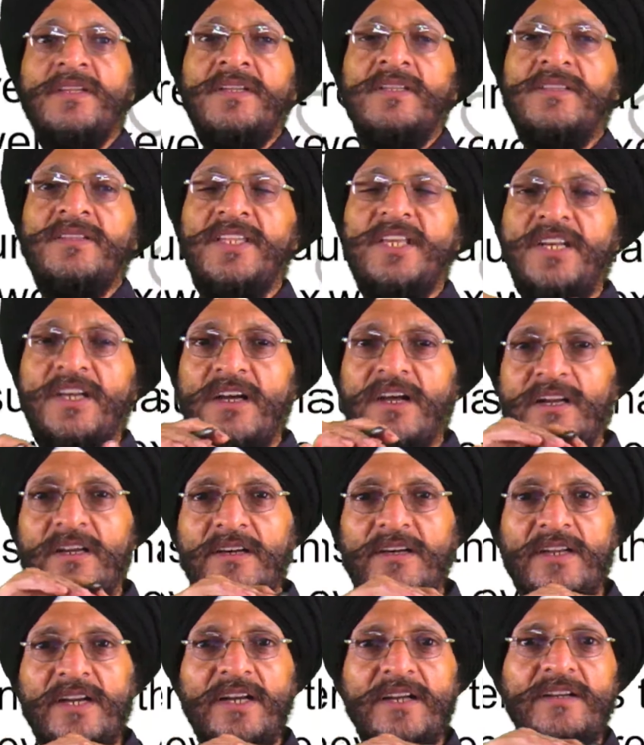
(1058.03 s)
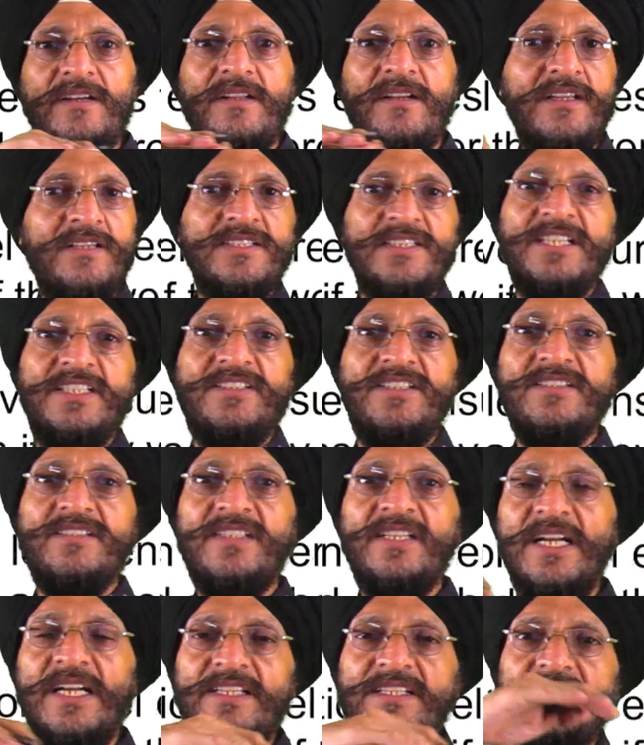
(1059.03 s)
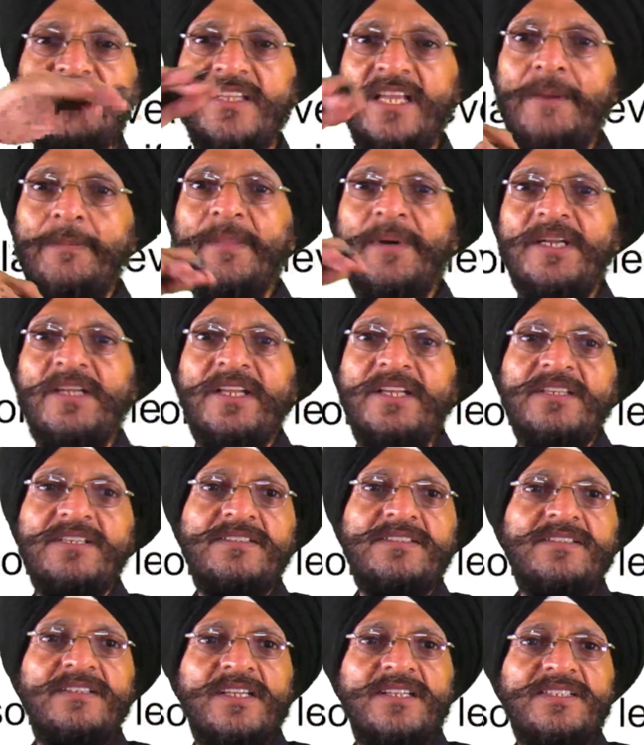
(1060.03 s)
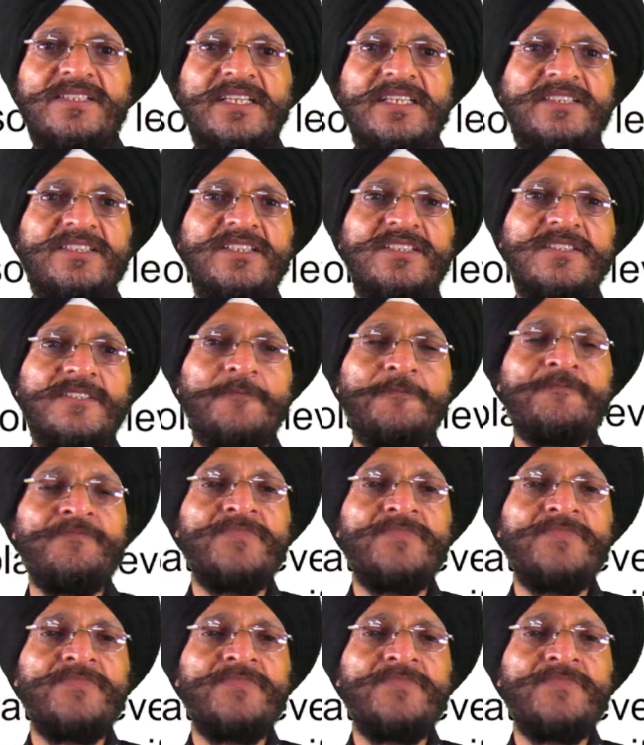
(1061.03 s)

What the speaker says: the concurrent transactions, that is simultaneous transactions,